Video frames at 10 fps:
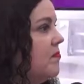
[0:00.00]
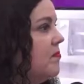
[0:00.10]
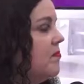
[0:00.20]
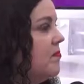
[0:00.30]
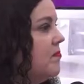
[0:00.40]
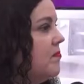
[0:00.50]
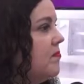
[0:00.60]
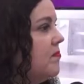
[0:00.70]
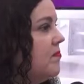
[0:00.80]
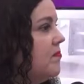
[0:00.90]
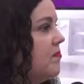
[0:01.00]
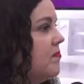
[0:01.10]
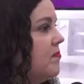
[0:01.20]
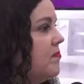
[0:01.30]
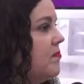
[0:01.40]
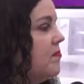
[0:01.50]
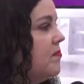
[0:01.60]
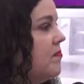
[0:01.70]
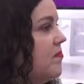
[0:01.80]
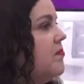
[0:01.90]

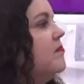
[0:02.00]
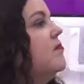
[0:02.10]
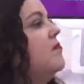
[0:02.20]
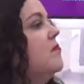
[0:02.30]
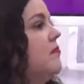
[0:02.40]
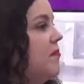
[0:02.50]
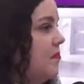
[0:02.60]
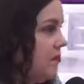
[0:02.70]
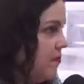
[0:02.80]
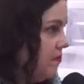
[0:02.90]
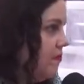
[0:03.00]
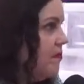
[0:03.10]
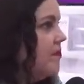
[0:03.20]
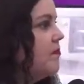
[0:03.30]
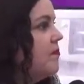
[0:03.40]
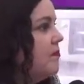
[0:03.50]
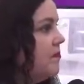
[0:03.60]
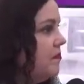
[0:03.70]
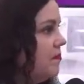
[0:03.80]
[no speech]